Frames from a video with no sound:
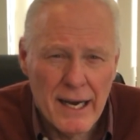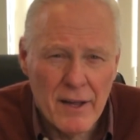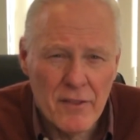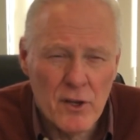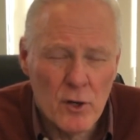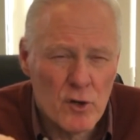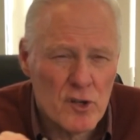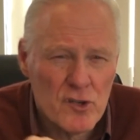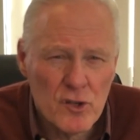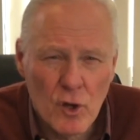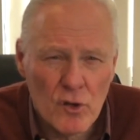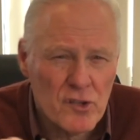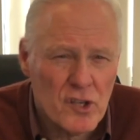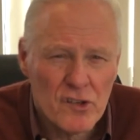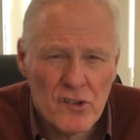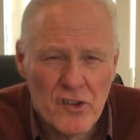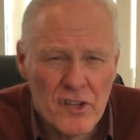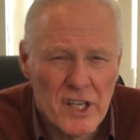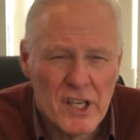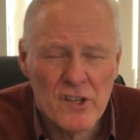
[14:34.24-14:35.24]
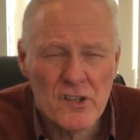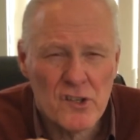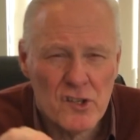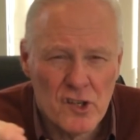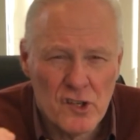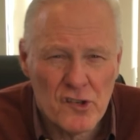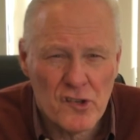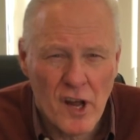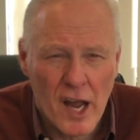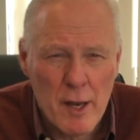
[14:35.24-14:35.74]
There is no such thing as a
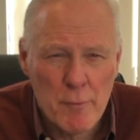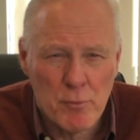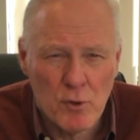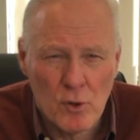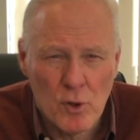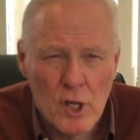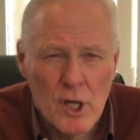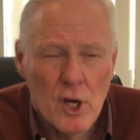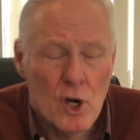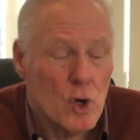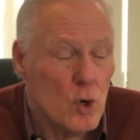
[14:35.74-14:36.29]
disciple